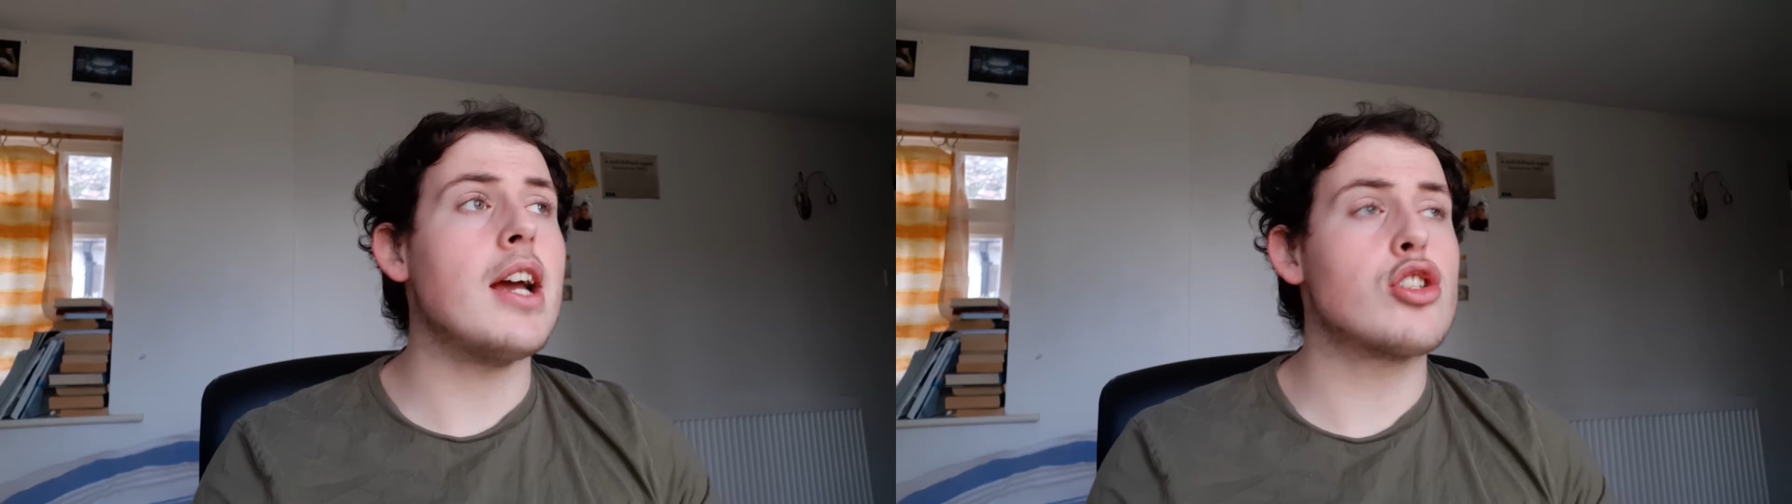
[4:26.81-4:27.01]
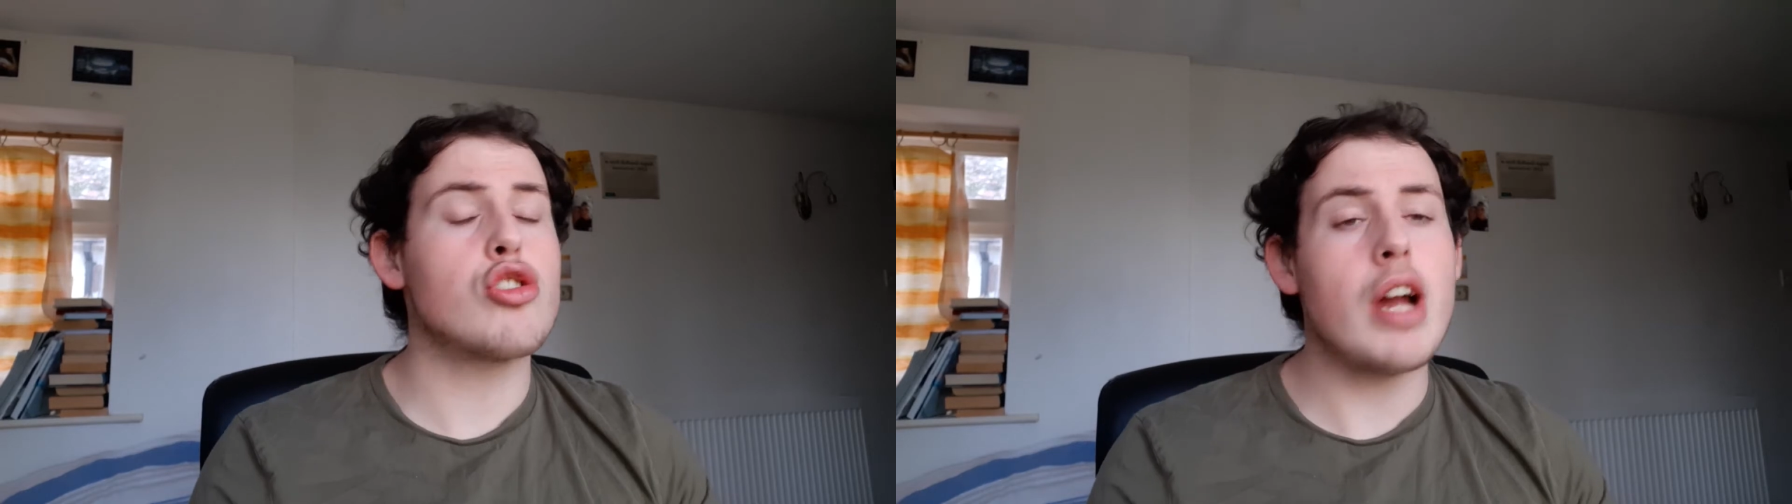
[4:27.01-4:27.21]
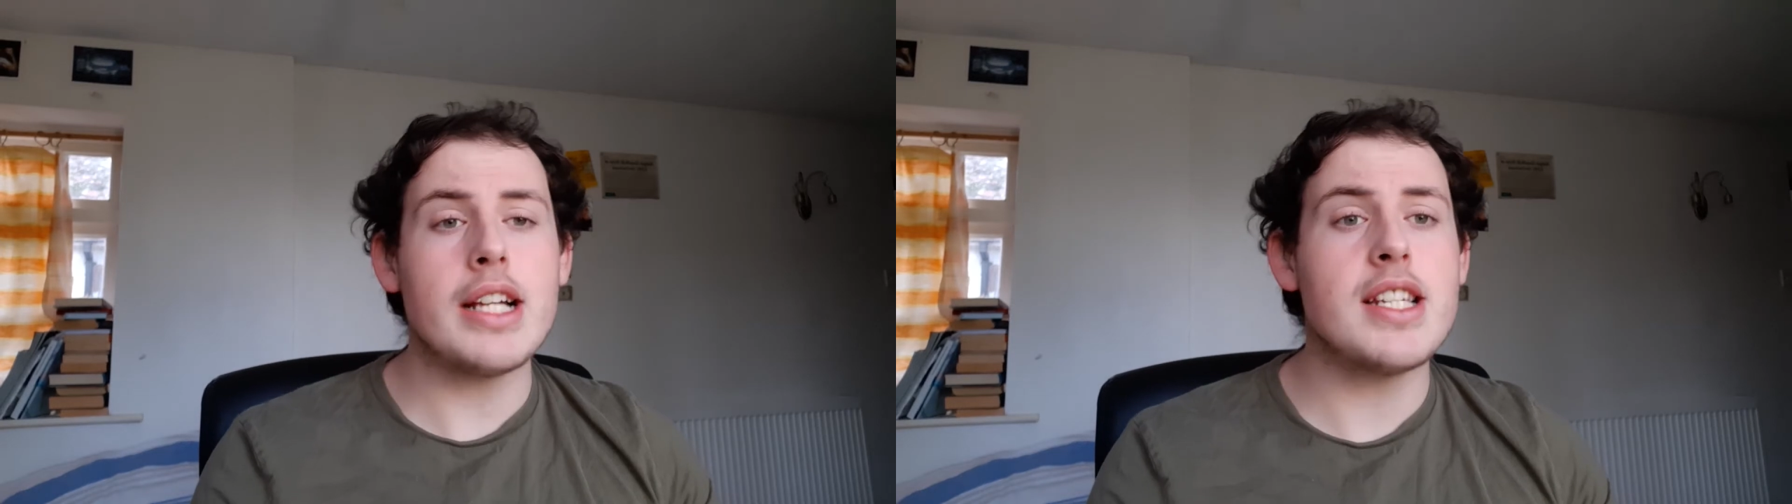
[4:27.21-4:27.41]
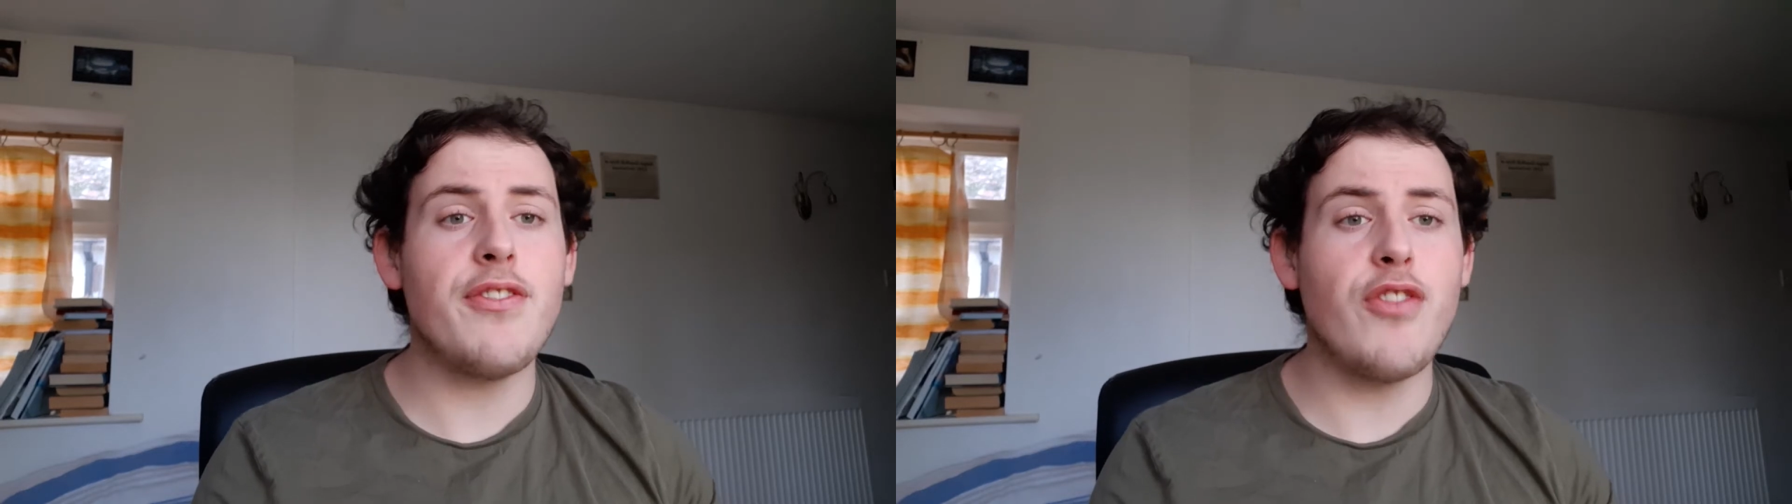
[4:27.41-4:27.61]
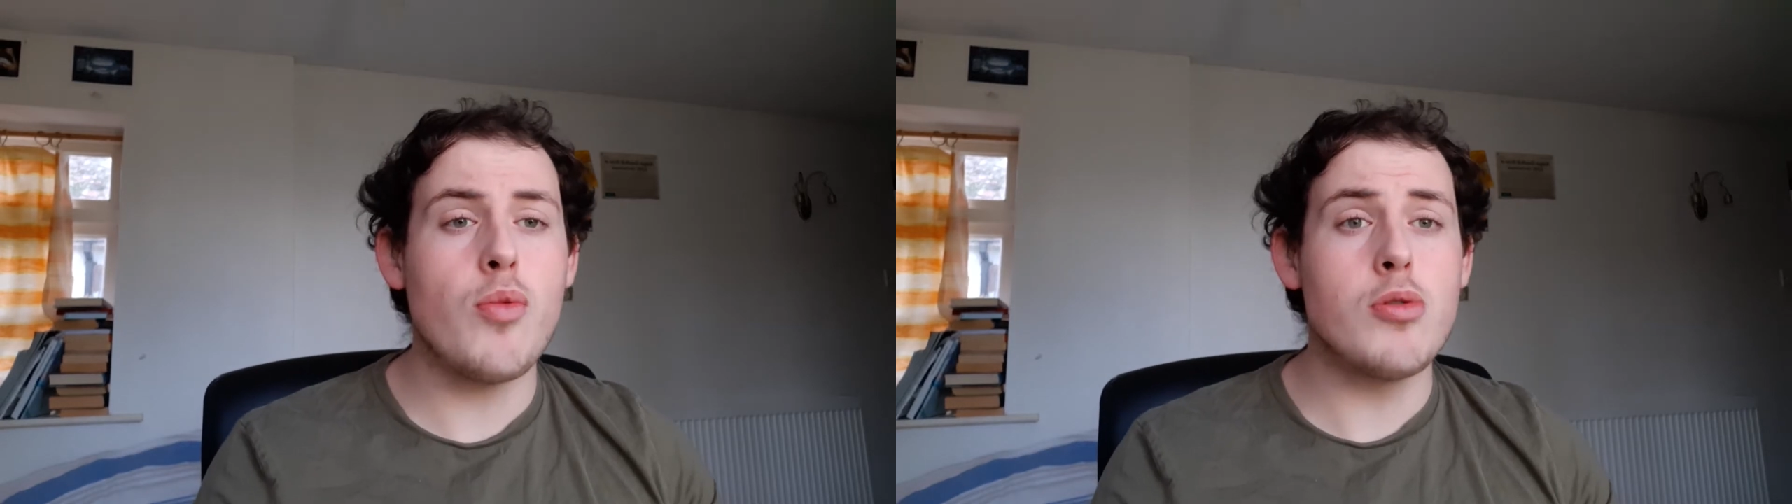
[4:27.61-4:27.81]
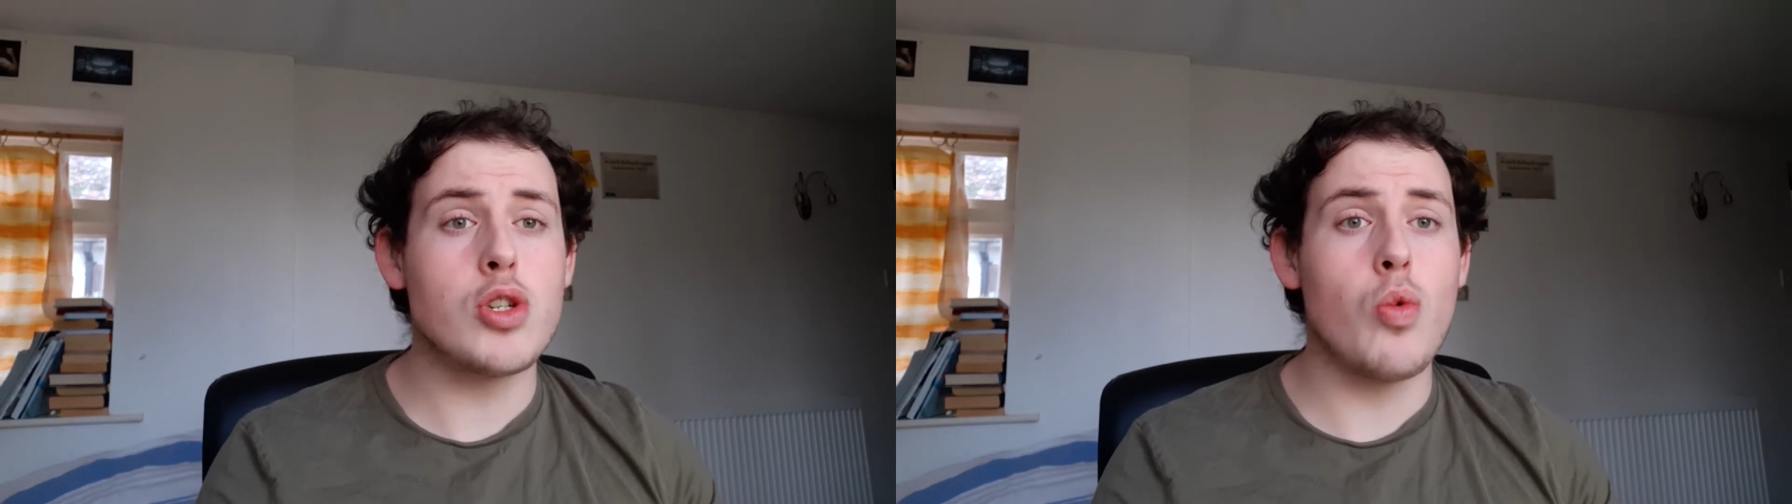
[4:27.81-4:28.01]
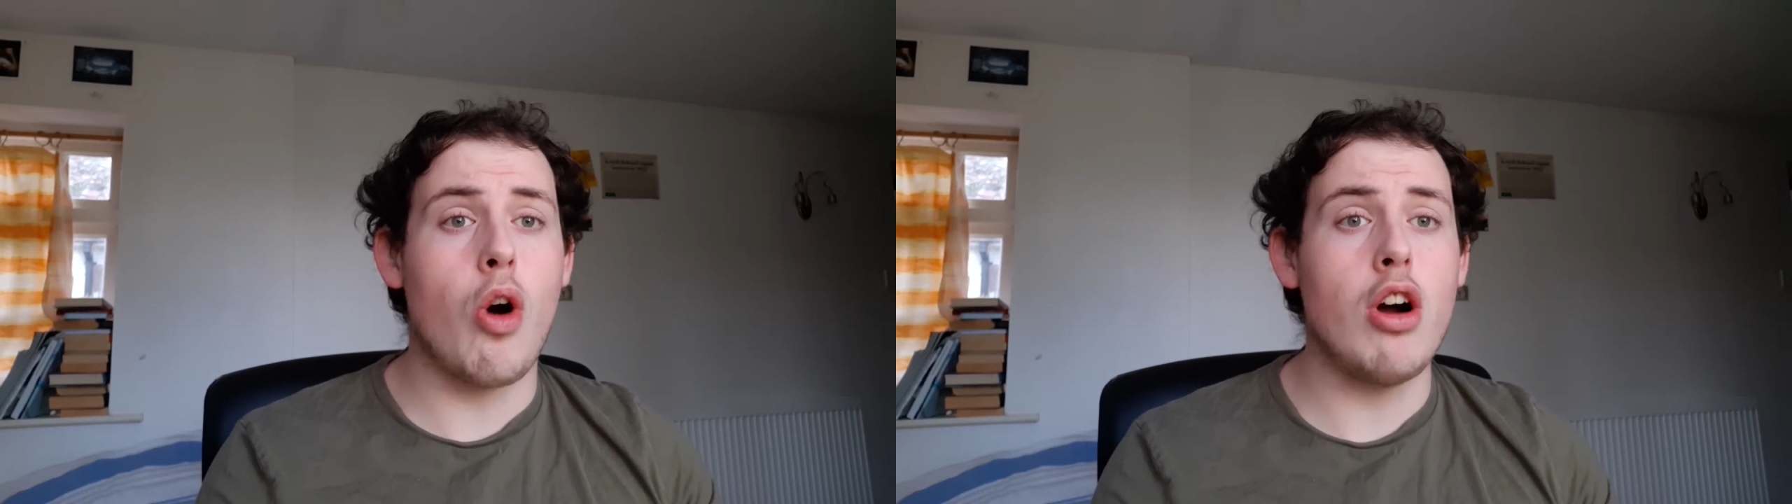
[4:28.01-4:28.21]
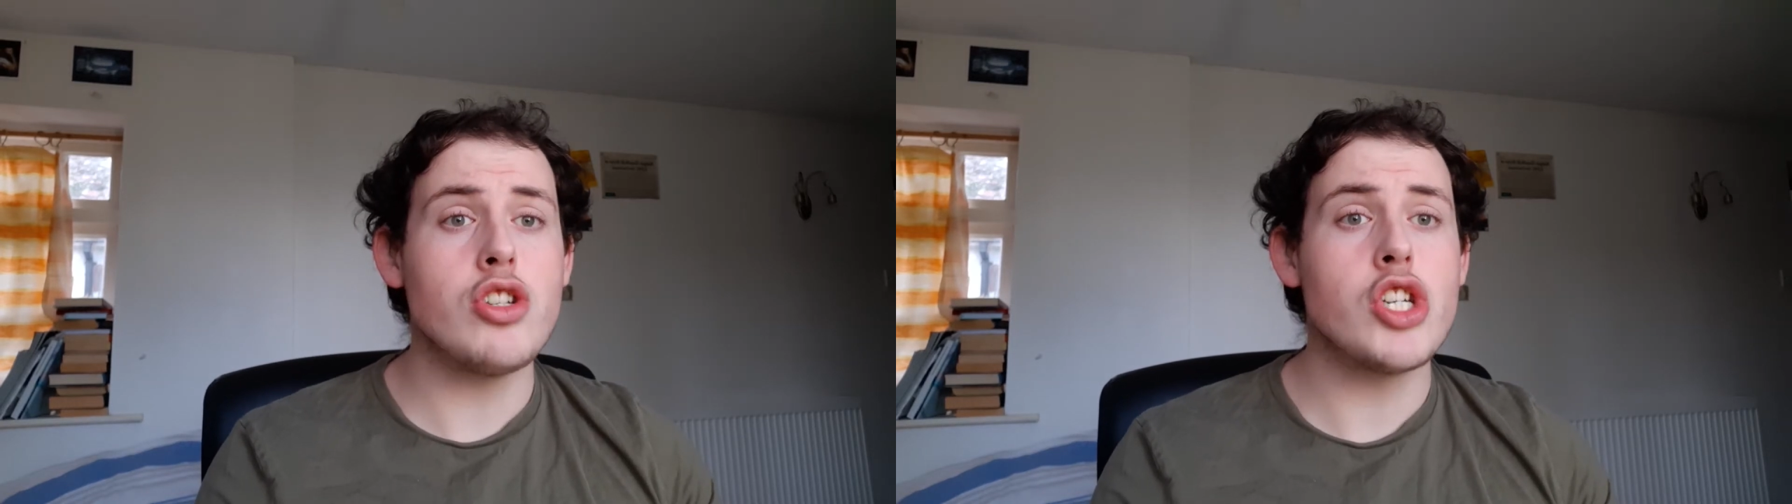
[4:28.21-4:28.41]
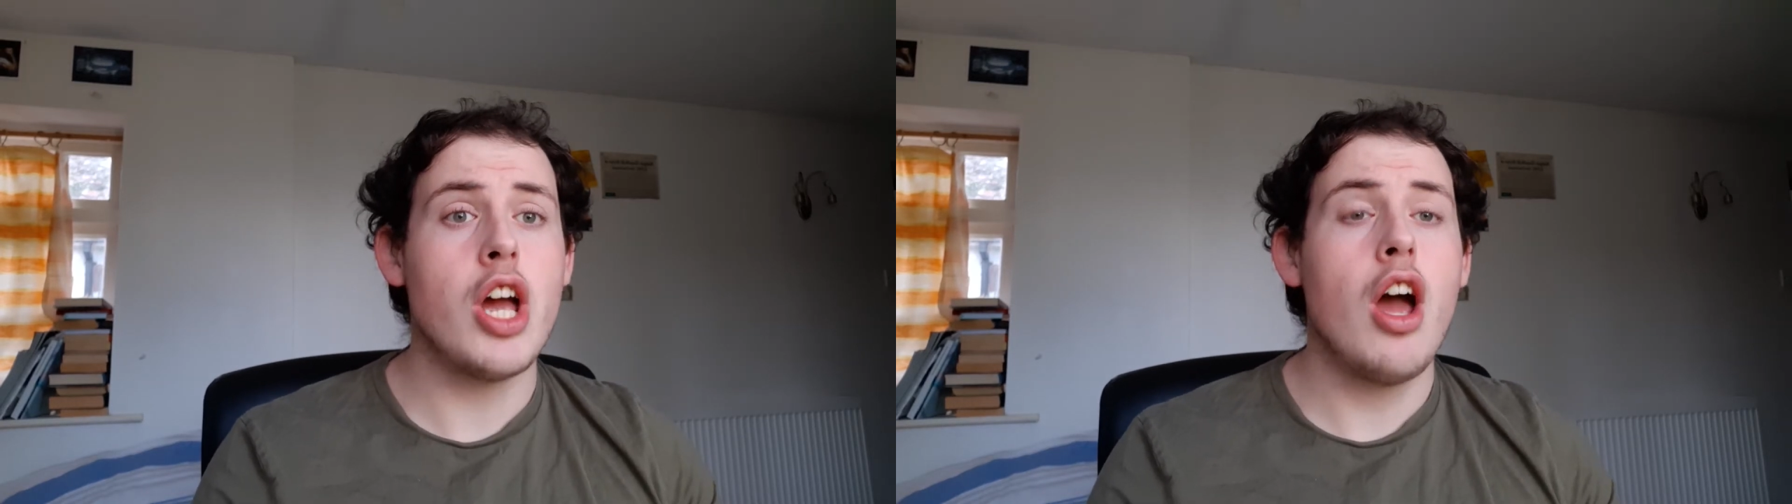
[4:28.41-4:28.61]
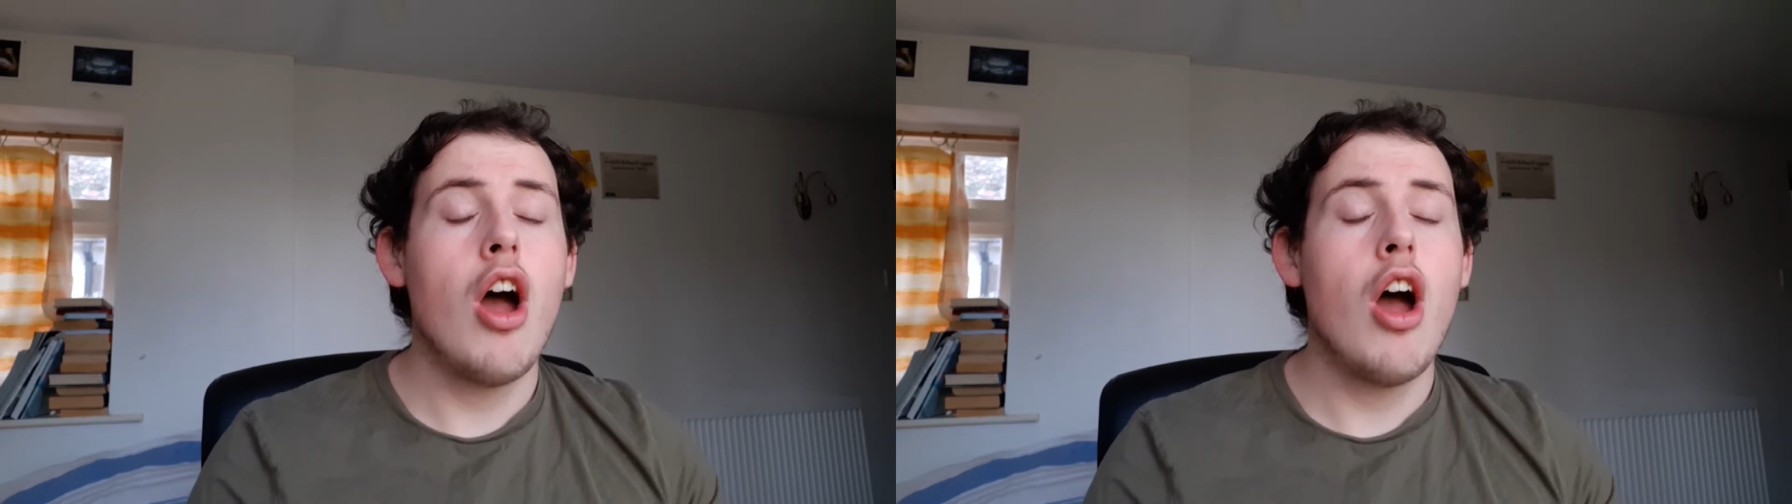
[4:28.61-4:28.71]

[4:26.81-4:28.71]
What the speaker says: attractive football to watch.